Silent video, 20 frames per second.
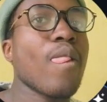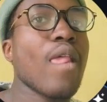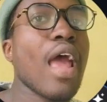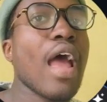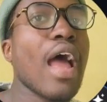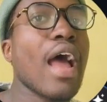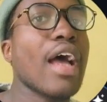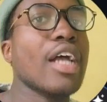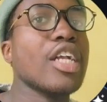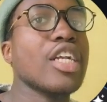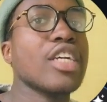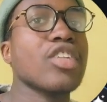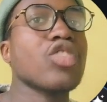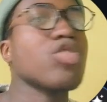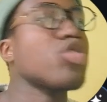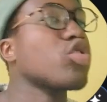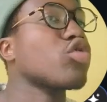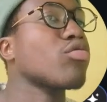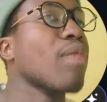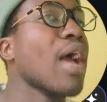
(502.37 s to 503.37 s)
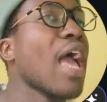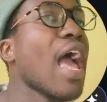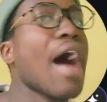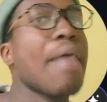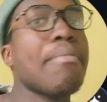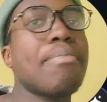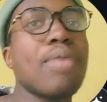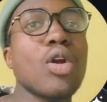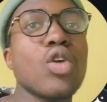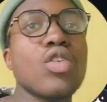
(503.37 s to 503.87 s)
I just go to my
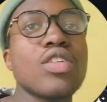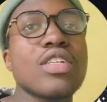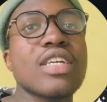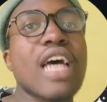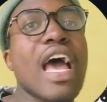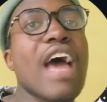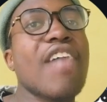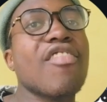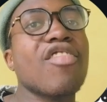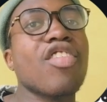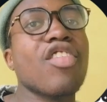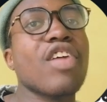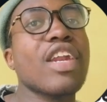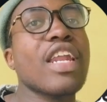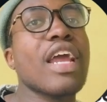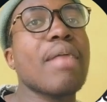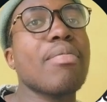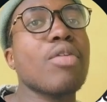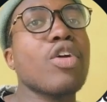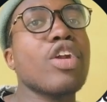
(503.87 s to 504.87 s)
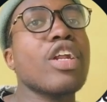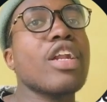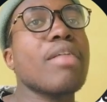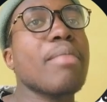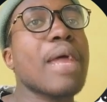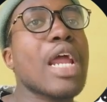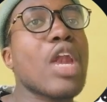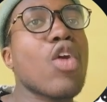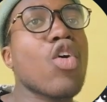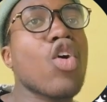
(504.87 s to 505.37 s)
uploads. I have already uploaded
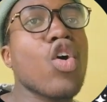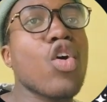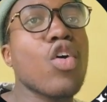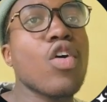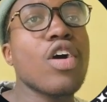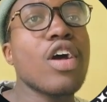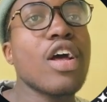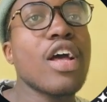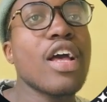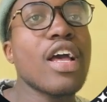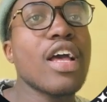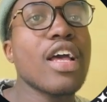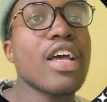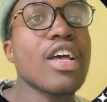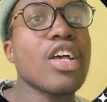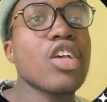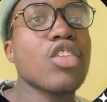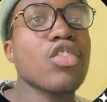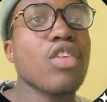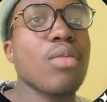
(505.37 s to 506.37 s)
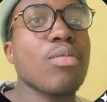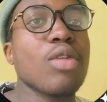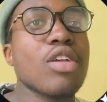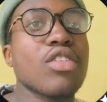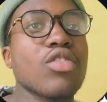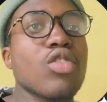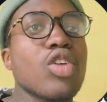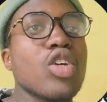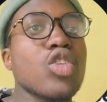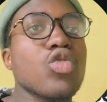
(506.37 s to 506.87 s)
my logo, so I'm
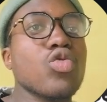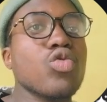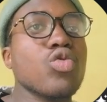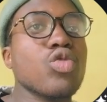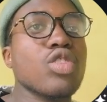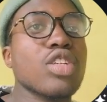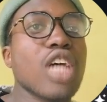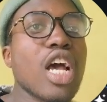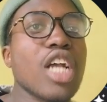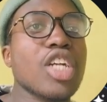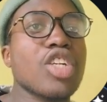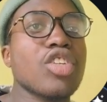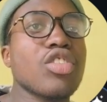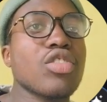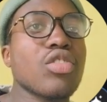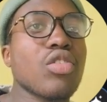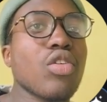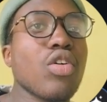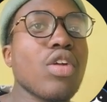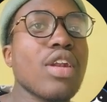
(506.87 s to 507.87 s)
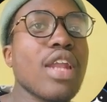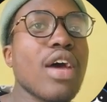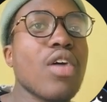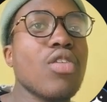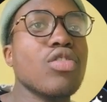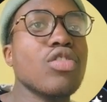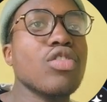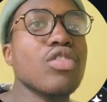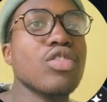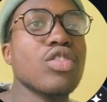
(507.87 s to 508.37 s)
just going to search, scroll
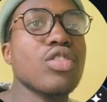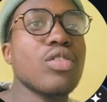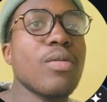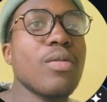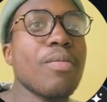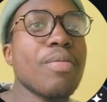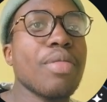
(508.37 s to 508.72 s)
down.